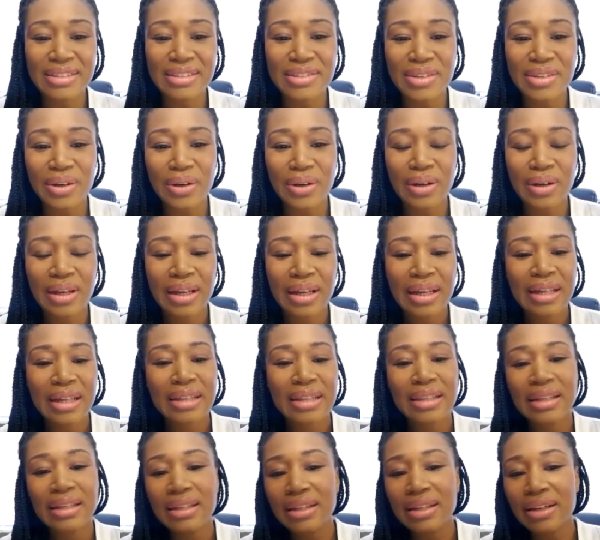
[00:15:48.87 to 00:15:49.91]
So
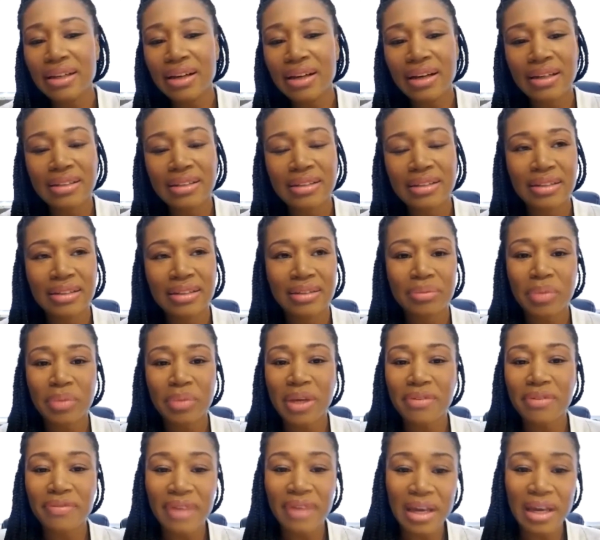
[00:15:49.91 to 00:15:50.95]
leaning on my
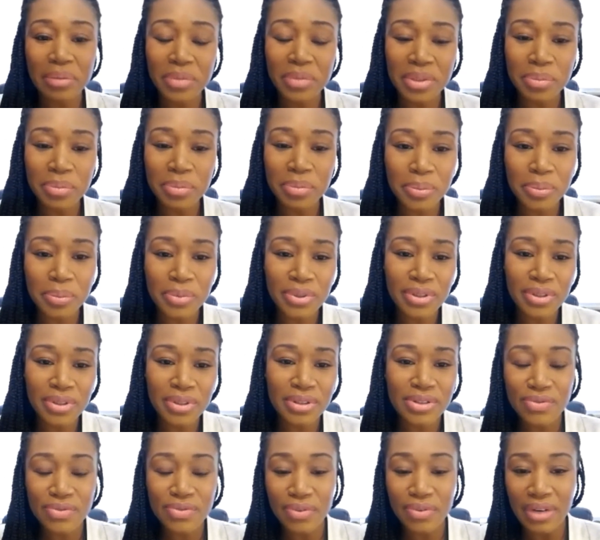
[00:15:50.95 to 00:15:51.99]
family
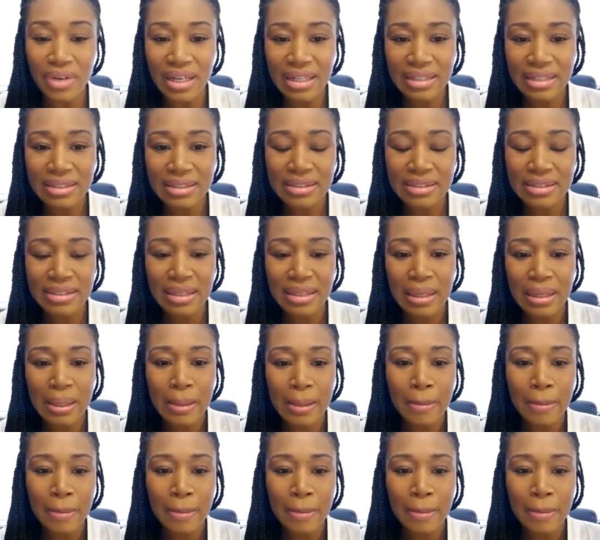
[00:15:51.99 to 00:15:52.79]
members, friends,